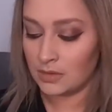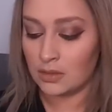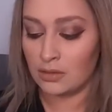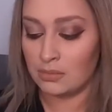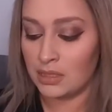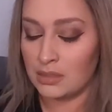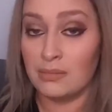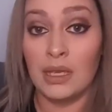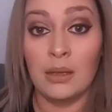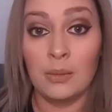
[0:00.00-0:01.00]
Some of these
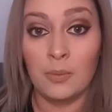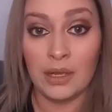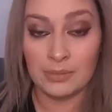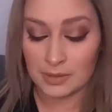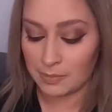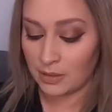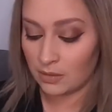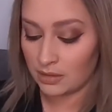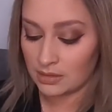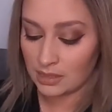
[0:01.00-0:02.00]
makeup wipes, pero
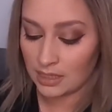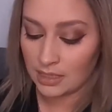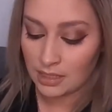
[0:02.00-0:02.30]
sí.